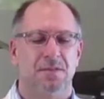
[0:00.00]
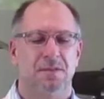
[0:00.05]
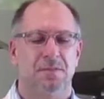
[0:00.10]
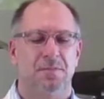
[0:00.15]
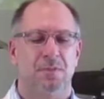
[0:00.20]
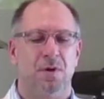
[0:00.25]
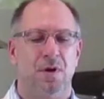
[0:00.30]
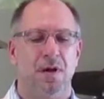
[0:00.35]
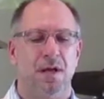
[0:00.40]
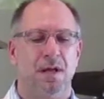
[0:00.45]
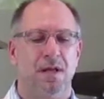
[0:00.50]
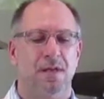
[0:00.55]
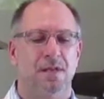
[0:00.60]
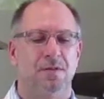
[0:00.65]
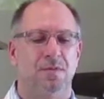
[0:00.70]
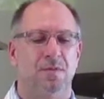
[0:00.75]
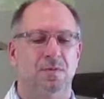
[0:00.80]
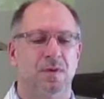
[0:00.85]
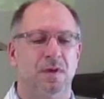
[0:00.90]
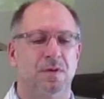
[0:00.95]
The bread
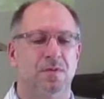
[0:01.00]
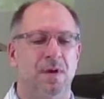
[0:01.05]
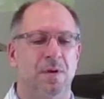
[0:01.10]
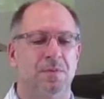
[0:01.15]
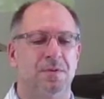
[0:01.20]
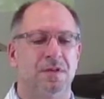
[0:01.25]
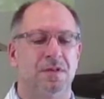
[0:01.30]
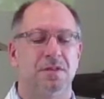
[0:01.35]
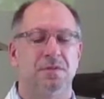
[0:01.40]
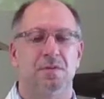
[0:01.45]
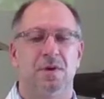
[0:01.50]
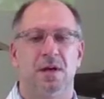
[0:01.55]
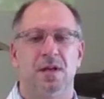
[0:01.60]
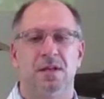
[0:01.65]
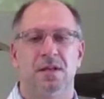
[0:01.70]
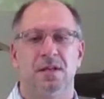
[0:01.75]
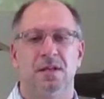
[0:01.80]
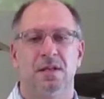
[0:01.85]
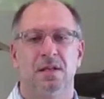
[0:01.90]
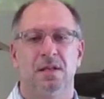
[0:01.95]
is work represents
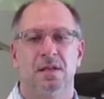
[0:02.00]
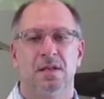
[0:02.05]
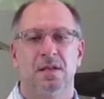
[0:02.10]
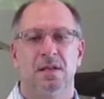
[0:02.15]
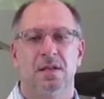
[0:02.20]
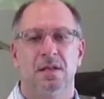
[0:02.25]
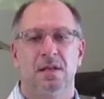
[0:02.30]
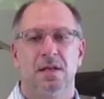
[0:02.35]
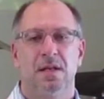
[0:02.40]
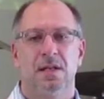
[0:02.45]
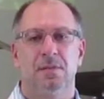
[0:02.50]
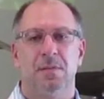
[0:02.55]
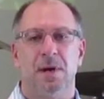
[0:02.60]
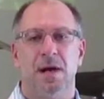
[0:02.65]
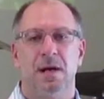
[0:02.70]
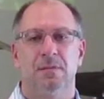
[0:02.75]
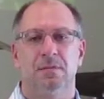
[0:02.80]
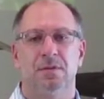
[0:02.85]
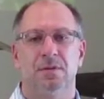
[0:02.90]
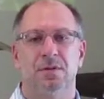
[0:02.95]
what in the
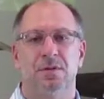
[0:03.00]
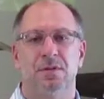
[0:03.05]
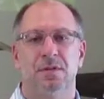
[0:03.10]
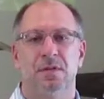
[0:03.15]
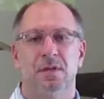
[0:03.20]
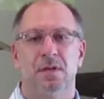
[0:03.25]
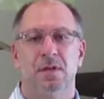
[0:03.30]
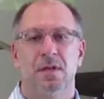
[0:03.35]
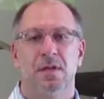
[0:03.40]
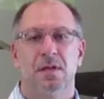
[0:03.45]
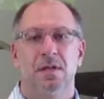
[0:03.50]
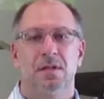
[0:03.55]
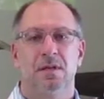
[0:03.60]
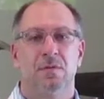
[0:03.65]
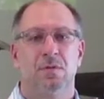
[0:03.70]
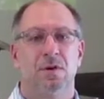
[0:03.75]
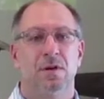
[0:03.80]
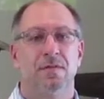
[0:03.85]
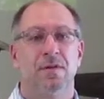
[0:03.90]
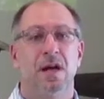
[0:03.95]
Bible? Word. The
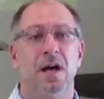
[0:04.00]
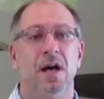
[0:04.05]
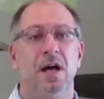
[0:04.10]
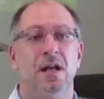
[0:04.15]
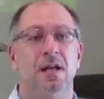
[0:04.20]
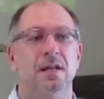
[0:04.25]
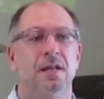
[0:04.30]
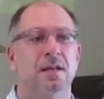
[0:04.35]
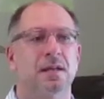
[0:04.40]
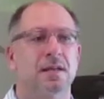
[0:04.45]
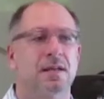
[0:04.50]
word, word, of God.